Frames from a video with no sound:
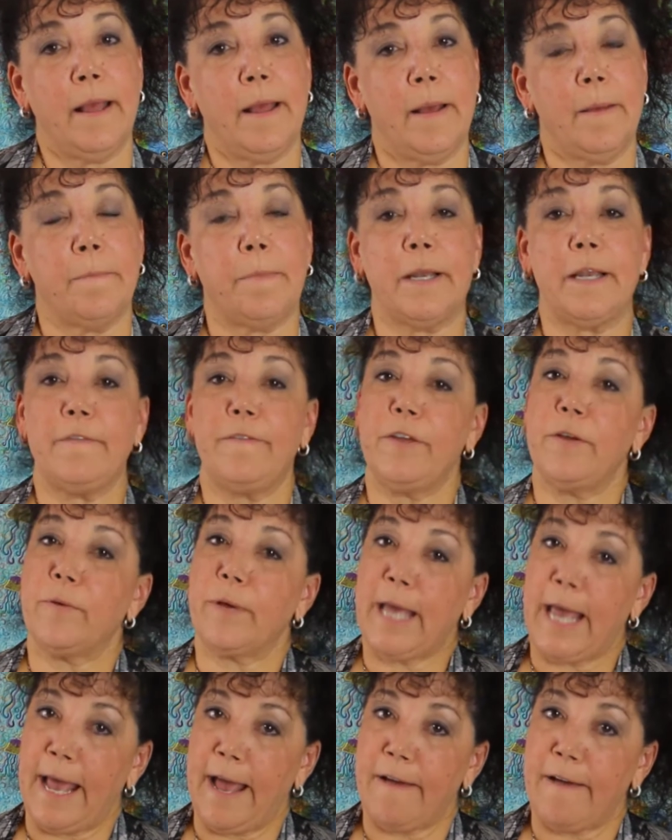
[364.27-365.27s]
but if you
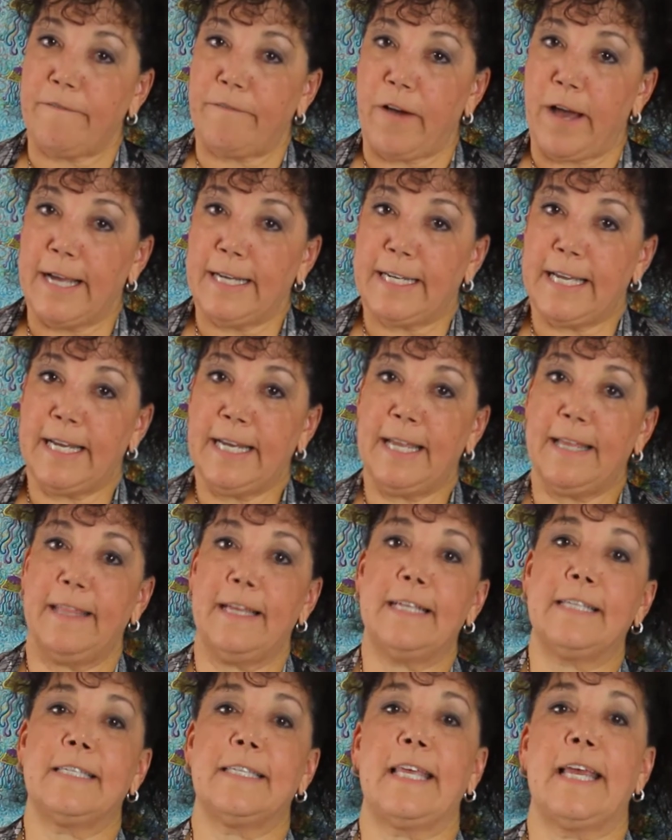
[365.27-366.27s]
can't find any of
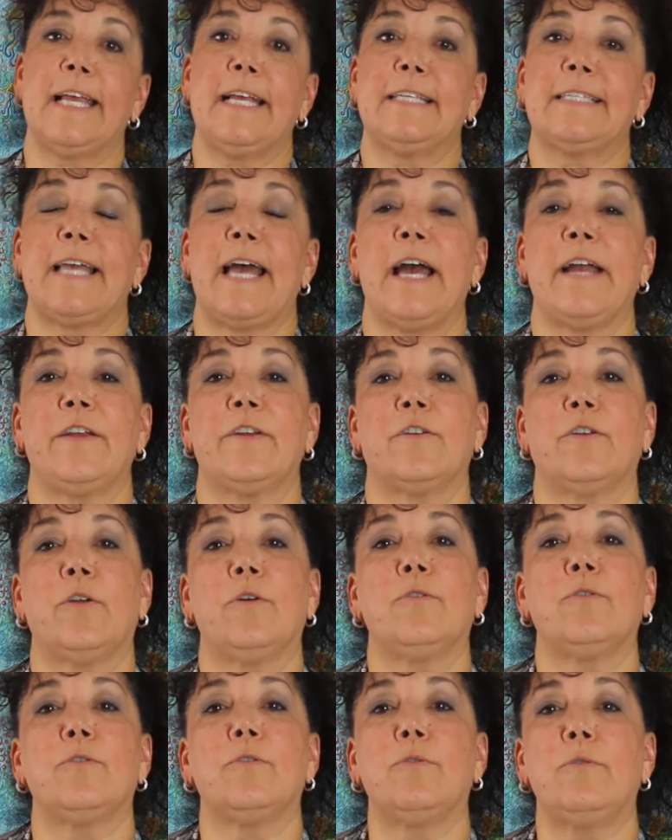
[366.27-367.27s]
these things at your
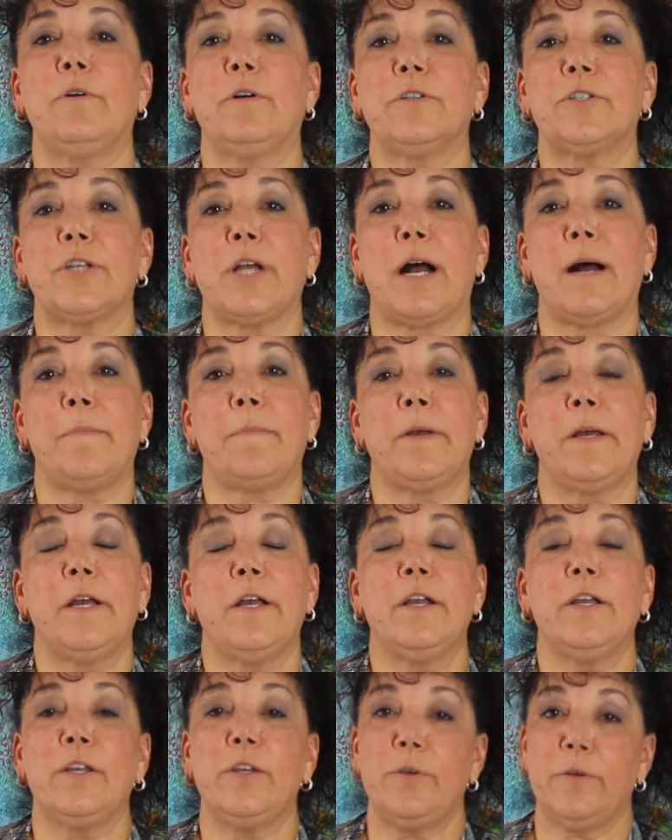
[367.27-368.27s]
local quilt shop,
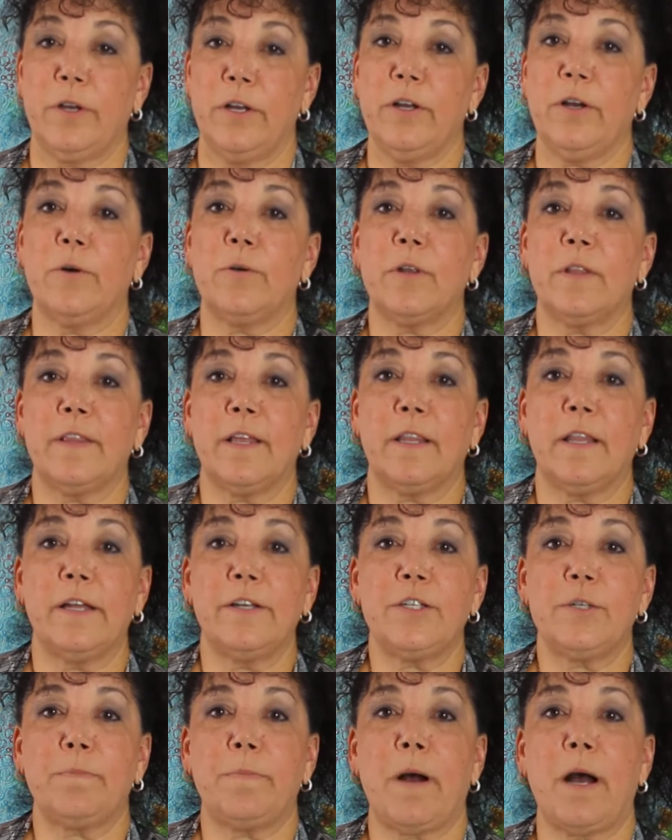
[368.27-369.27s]
you can go to the
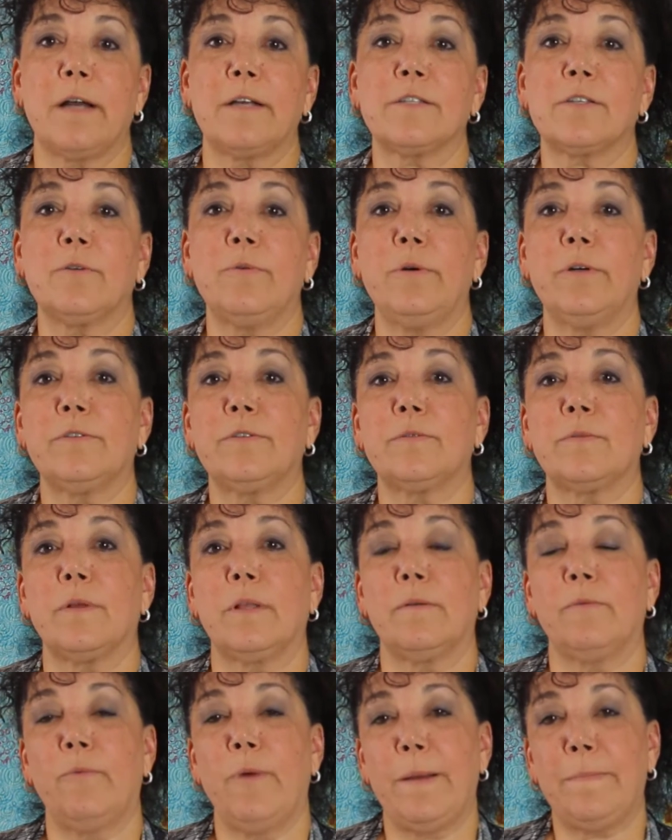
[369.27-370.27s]
Lunchbox Quilts
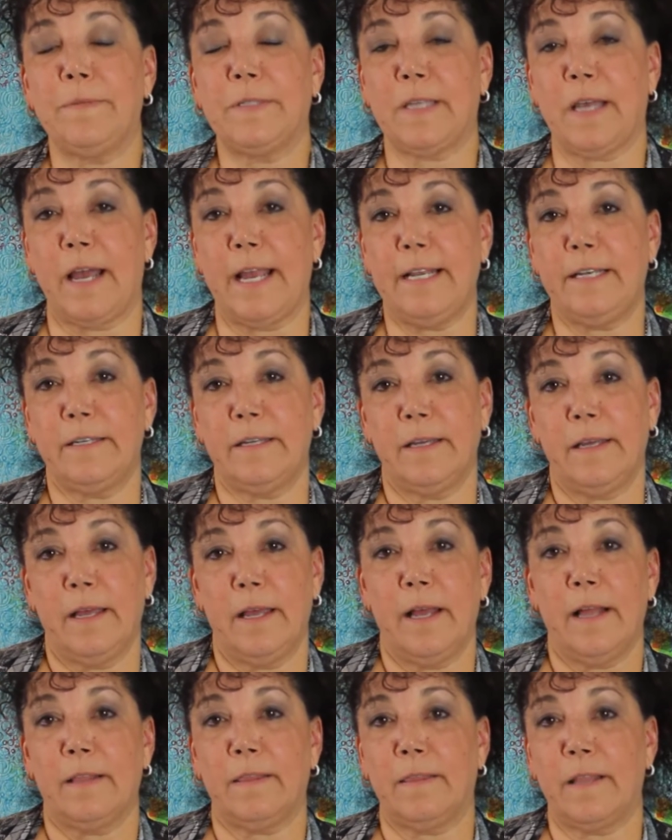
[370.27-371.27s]
website,
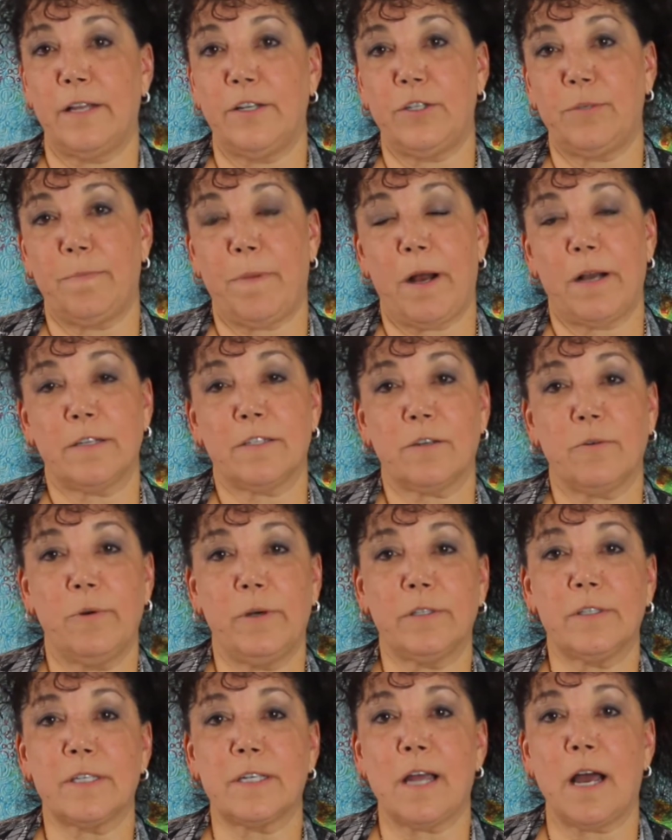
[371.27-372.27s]

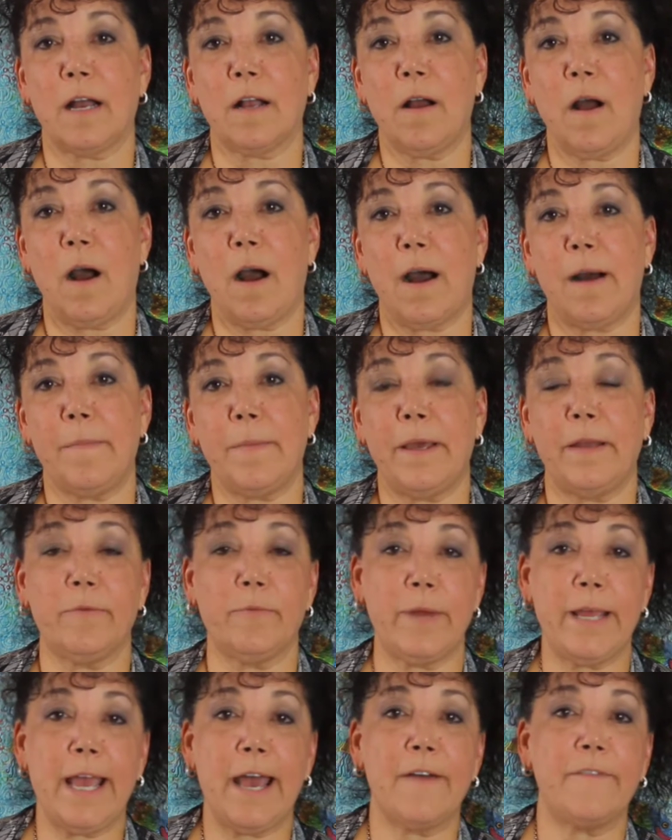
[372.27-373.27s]
lunchboxquilts.com, and
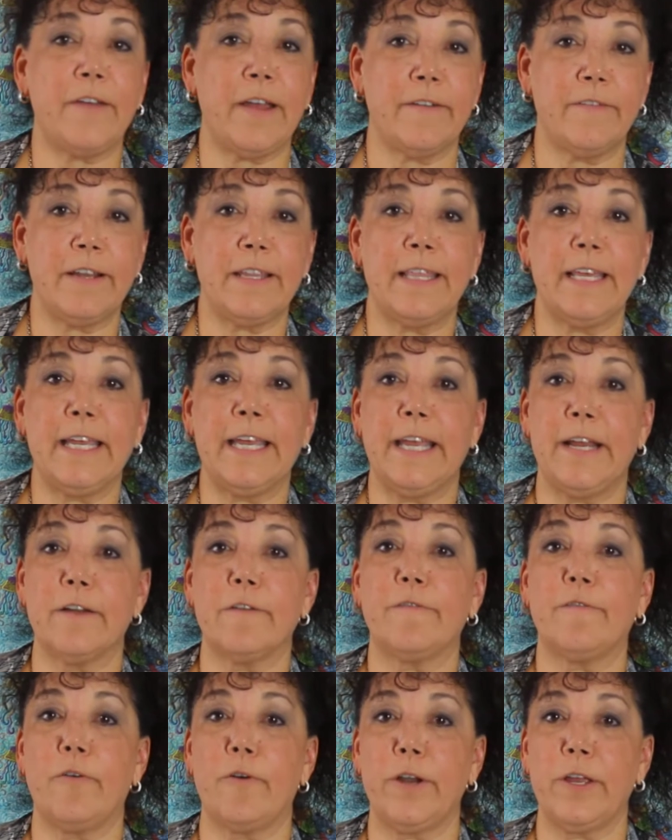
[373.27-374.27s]
we have everything here
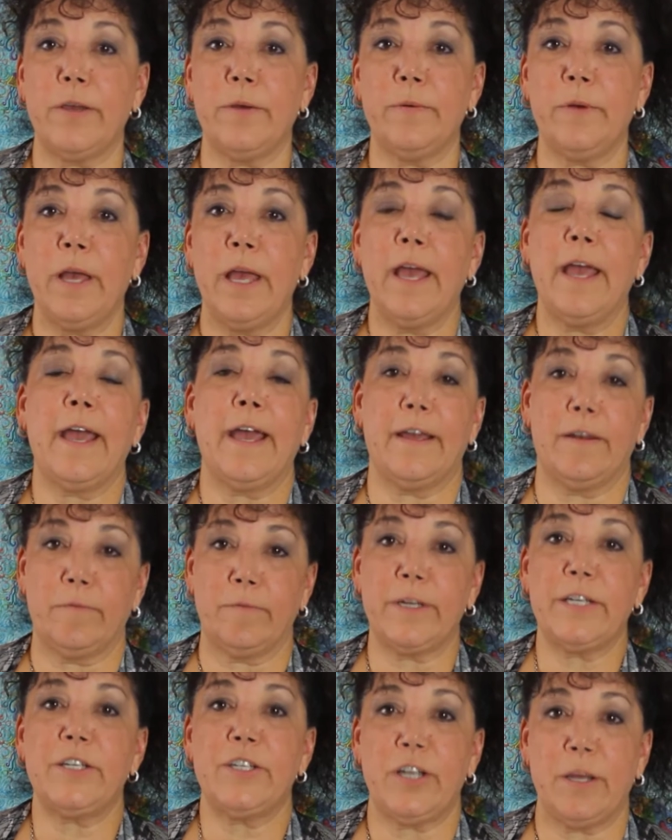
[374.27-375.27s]
for you, and
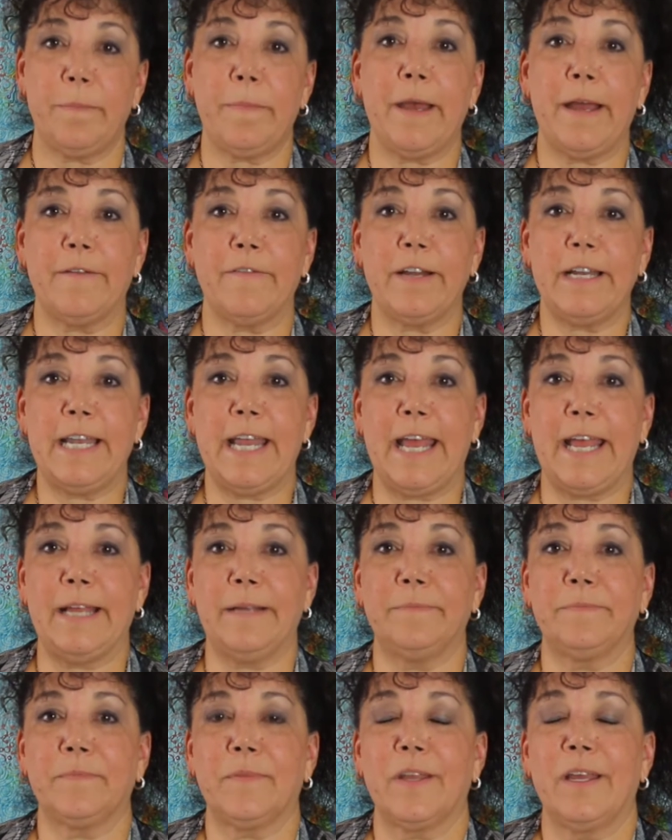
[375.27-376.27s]
we ship every day.
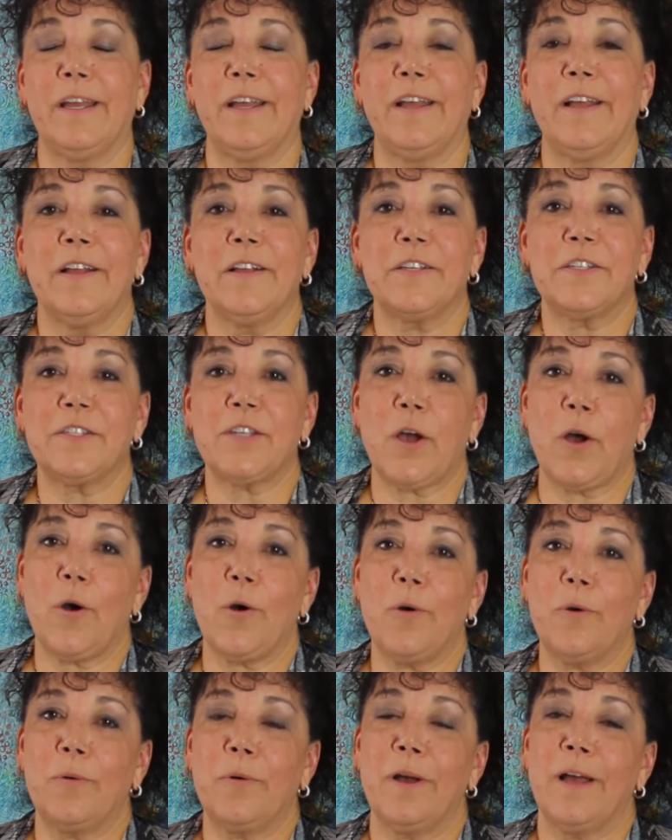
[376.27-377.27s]

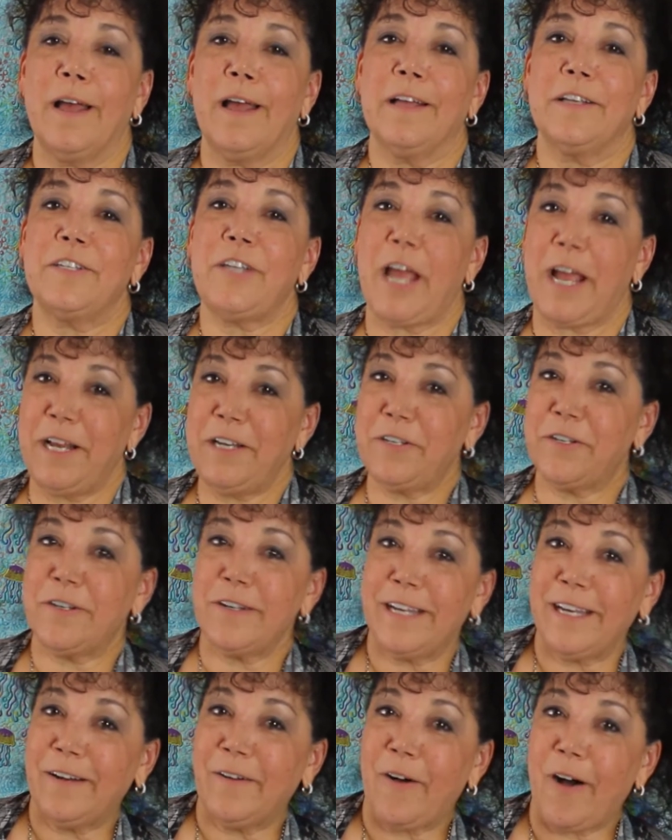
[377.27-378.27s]
So change your
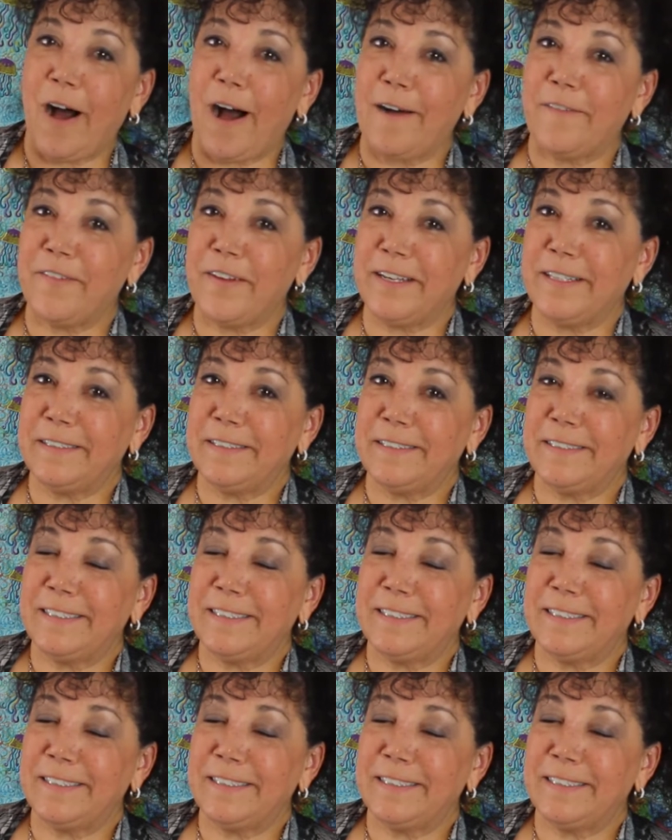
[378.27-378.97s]
needle often,